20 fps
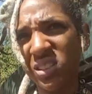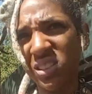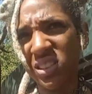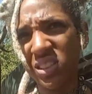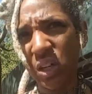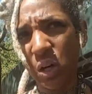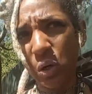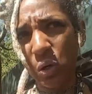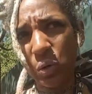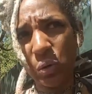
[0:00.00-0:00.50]

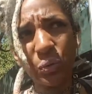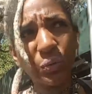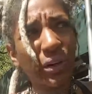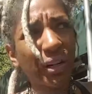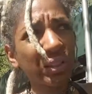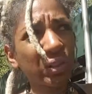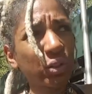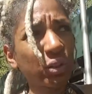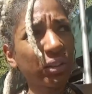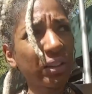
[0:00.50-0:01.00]
So when I
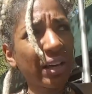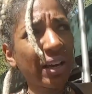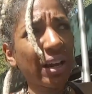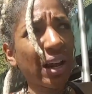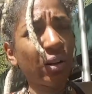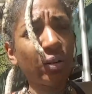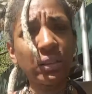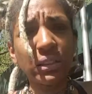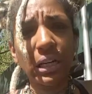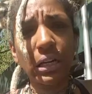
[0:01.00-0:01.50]
saw that,
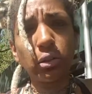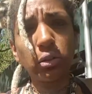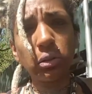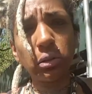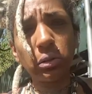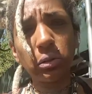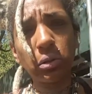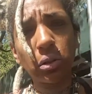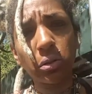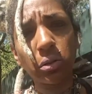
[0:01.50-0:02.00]
I was like,
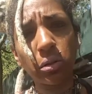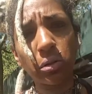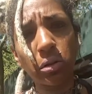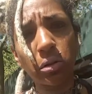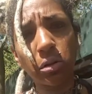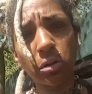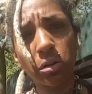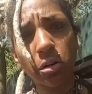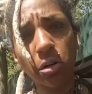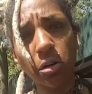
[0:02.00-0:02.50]
ooh,
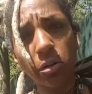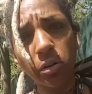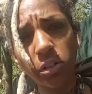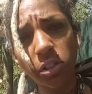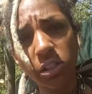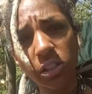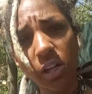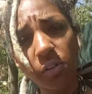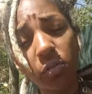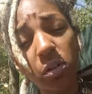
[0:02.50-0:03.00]
no.
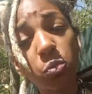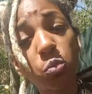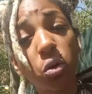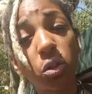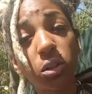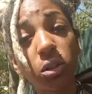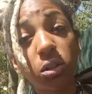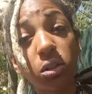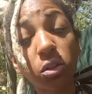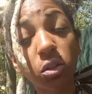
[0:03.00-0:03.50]
There's definitely
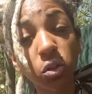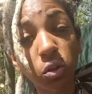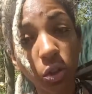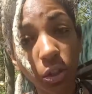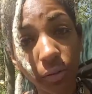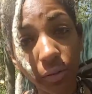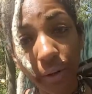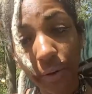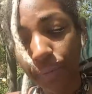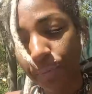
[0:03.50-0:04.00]
more to this
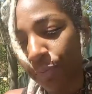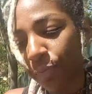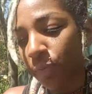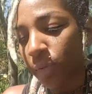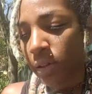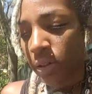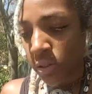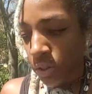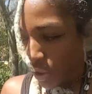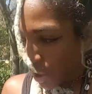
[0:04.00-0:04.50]
story.
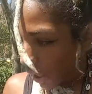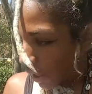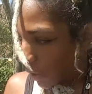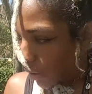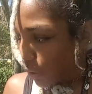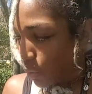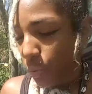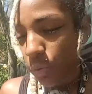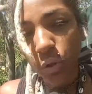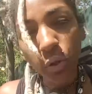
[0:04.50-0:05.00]

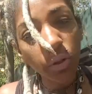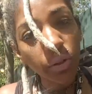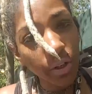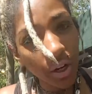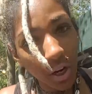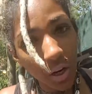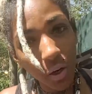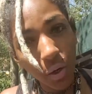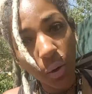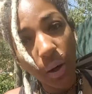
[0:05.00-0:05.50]
So, you
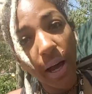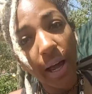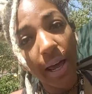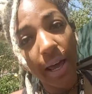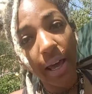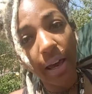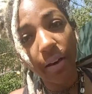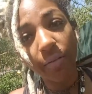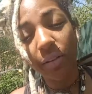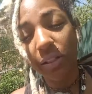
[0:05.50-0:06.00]
know, I
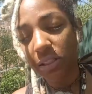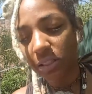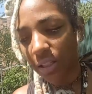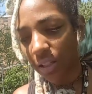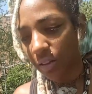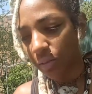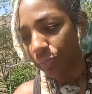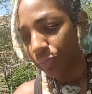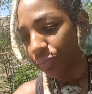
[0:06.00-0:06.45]
have the tea.